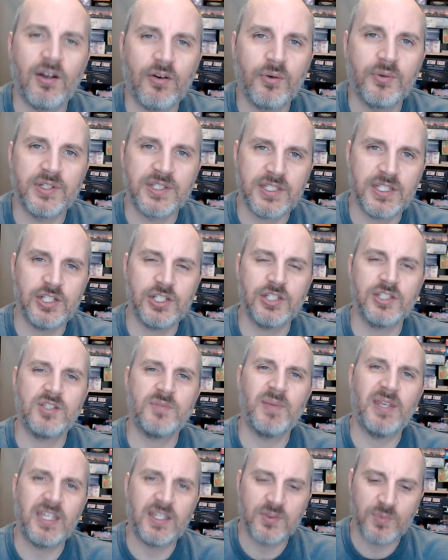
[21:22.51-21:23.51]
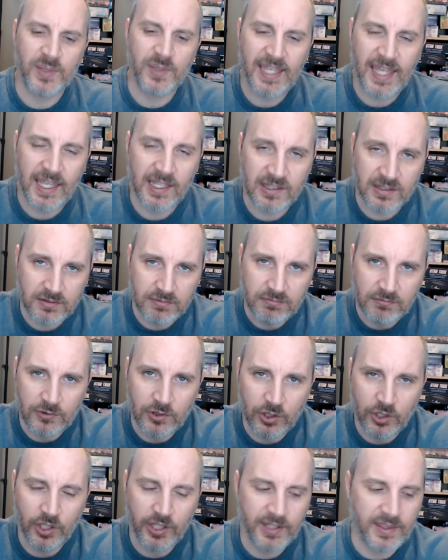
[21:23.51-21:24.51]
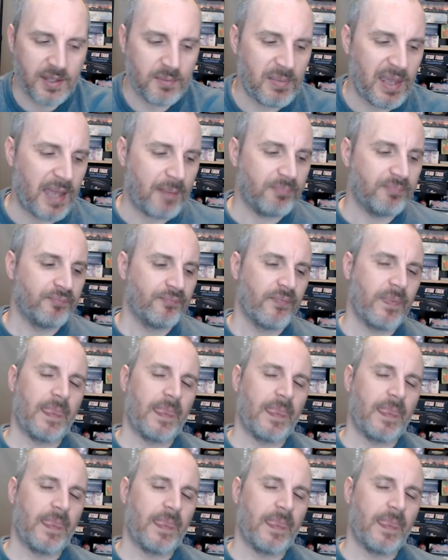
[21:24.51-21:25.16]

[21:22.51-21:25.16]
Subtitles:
our own decisions because we can't look at the map.